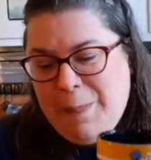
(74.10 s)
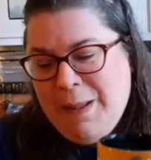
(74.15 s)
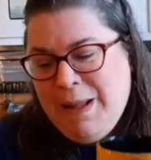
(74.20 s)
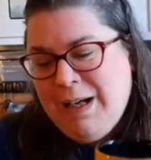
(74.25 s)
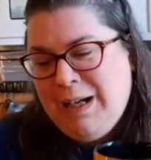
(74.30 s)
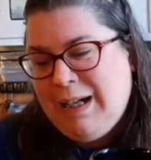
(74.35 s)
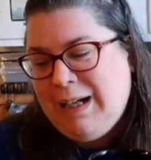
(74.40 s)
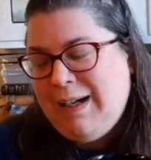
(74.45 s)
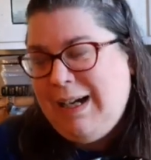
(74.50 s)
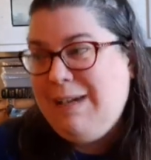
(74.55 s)

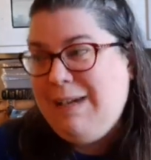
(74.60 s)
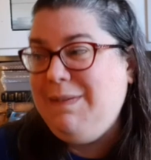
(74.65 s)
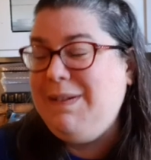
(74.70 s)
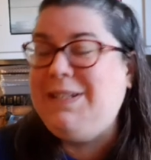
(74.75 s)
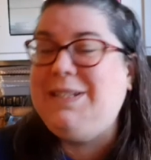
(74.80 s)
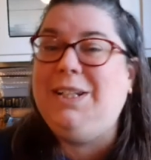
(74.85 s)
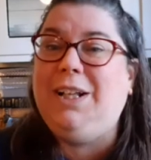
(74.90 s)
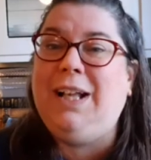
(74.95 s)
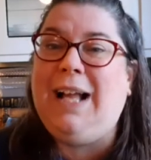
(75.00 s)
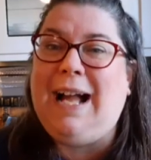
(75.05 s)
Uh, and we
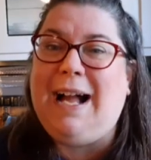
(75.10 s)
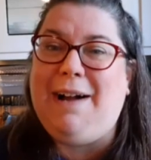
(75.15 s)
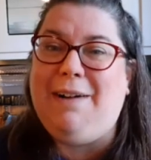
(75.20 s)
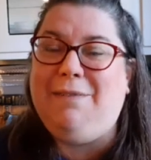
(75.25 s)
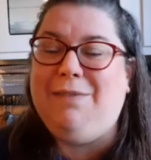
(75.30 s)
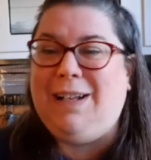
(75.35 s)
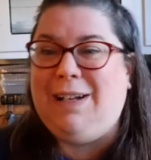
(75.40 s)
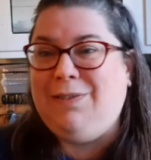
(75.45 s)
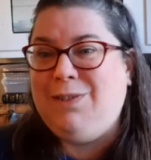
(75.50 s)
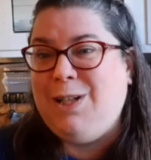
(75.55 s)
still have
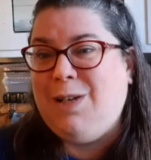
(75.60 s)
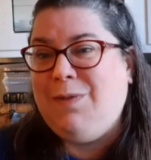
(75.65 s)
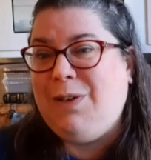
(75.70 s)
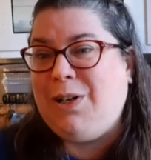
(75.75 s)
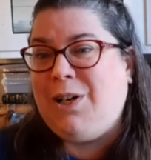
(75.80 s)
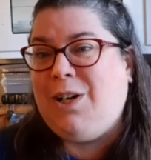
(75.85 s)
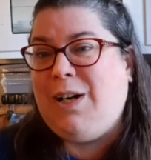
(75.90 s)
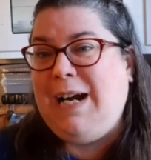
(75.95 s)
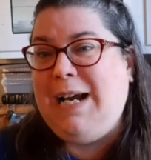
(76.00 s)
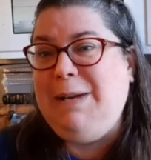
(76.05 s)
leftover
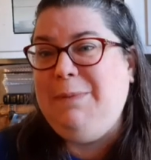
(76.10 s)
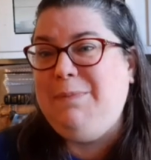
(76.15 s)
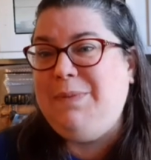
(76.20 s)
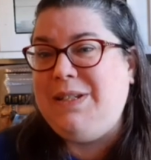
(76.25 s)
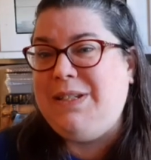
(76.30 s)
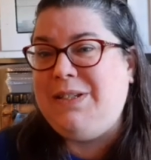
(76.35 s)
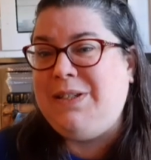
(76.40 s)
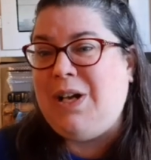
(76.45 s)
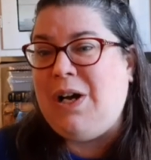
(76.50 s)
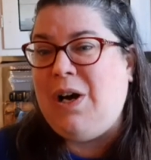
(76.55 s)
crepes,
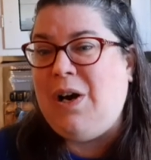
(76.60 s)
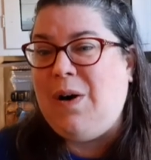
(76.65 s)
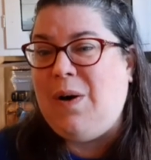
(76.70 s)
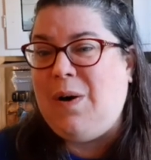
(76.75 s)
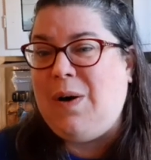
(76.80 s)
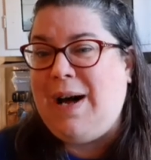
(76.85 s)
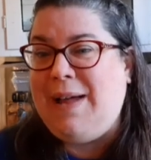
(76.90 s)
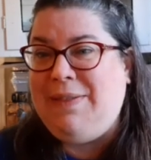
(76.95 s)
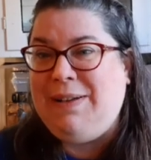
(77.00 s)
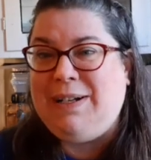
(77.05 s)
so
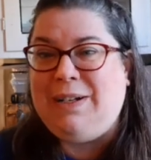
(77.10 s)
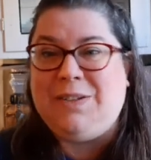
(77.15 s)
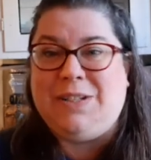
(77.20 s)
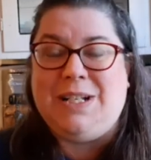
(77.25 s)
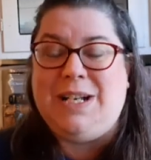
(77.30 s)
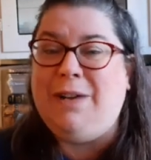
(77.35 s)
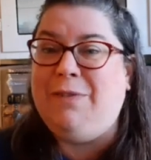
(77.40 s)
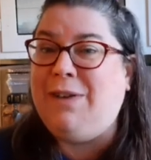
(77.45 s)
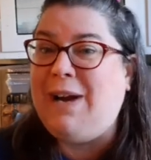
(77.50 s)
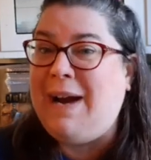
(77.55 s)
I think there's
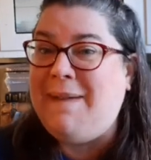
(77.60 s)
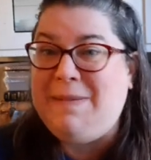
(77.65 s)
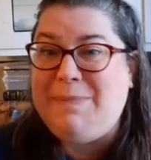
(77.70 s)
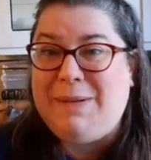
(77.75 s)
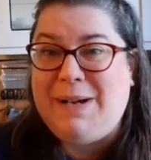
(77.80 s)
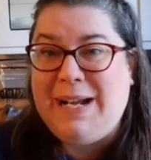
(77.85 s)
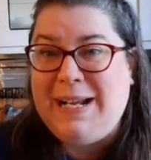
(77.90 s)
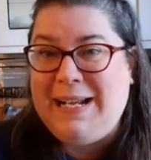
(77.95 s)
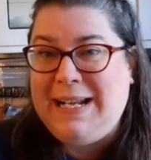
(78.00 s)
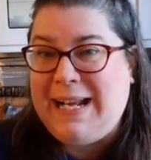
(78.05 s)
enough for
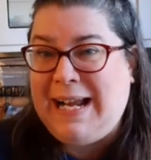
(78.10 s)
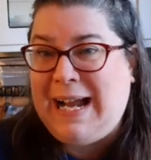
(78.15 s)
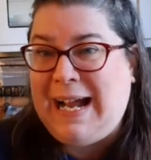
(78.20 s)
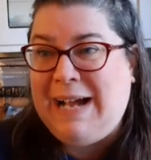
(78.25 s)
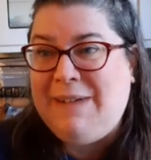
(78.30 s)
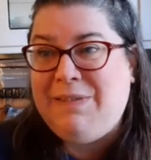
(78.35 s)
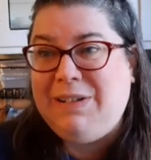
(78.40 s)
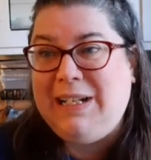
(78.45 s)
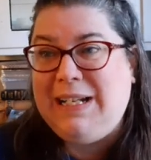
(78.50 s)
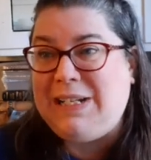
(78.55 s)
everybody to
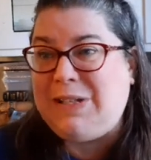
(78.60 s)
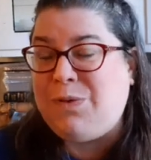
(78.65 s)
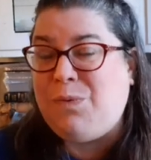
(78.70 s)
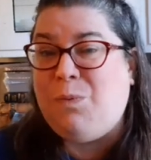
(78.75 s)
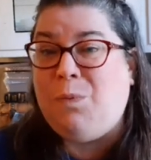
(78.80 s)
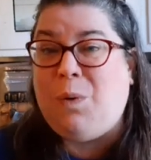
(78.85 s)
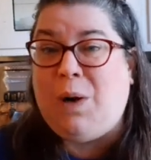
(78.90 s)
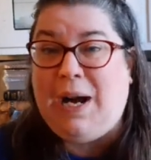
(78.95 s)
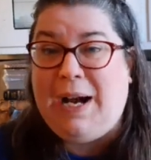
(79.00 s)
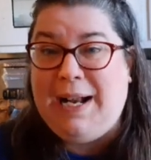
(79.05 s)
have at
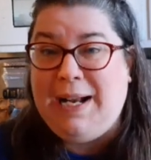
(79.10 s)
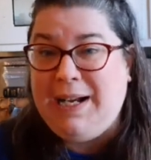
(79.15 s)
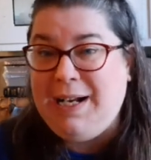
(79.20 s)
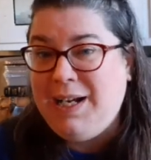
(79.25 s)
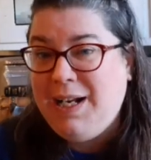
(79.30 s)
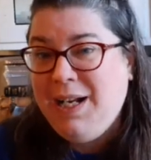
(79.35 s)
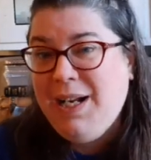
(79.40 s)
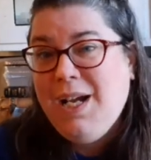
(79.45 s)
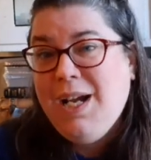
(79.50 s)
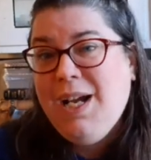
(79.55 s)
least one.
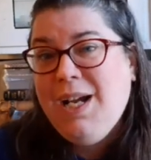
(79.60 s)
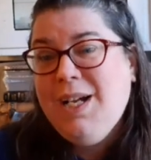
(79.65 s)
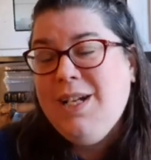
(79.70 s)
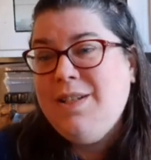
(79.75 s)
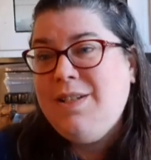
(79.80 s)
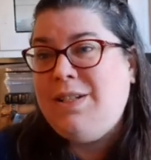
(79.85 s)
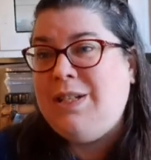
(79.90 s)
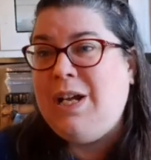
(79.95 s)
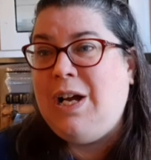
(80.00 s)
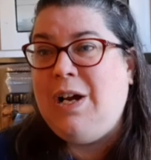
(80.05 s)

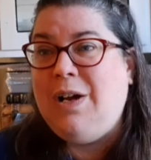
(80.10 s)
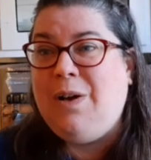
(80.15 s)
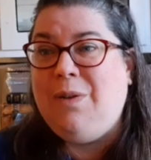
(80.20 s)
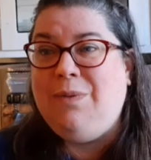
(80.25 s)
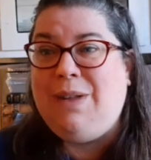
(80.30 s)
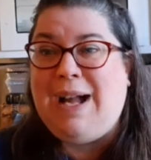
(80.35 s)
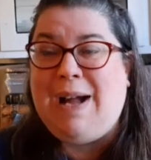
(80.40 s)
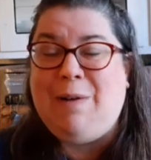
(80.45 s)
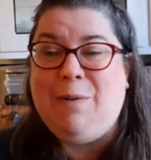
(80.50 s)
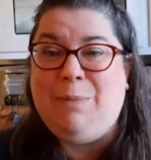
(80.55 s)
So
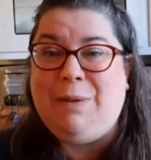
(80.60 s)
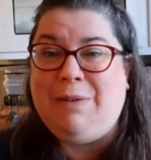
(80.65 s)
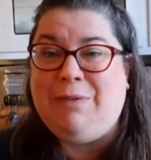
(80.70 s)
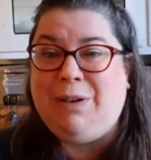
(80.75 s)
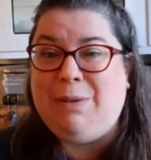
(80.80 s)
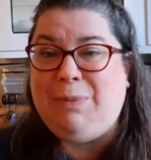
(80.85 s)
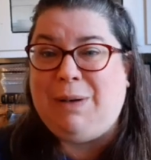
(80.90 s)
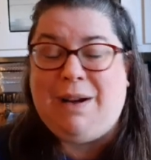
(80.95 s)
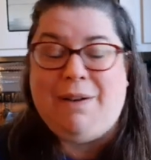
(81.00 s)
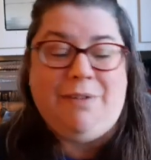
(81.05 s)
that will be
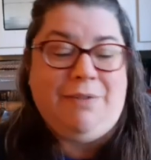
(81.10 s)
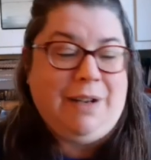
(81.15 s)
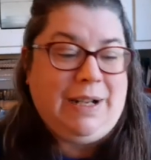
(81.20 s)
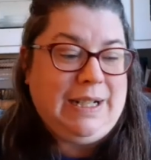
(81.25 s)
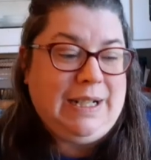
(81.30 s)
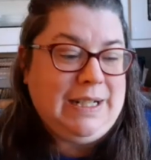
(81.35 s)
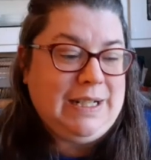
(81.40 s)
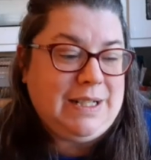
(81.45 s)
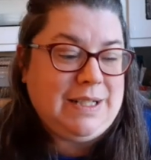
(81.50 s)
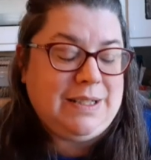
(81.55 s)
for
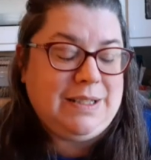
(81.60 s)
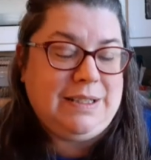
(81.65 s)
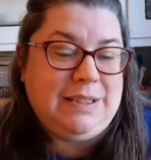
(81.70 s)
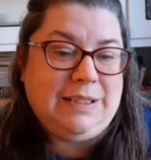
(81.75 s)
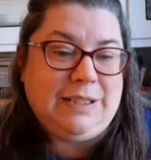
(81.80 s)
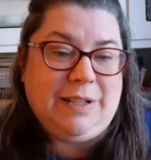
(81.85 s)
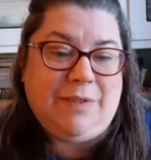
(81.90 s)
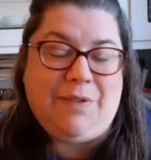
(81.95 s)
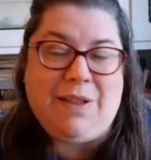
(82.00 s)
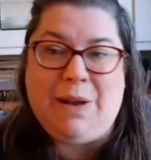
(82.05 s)

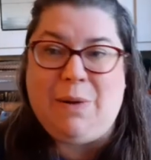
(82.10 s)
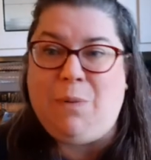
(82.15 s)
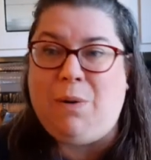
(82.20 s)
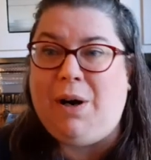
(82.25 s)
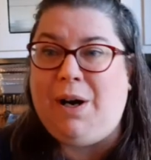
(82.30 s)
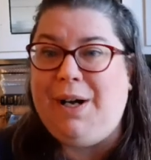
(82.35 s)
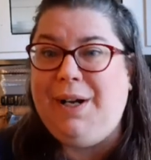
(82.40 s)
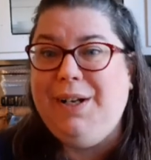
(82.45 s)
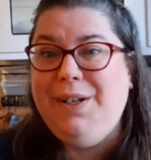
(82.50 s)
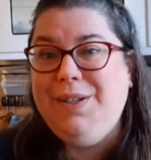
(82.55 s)
breakfast if they
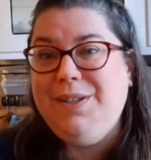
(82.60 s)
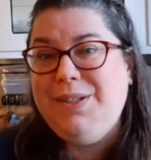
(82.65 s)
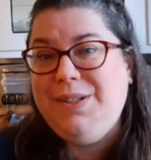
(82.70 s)
want.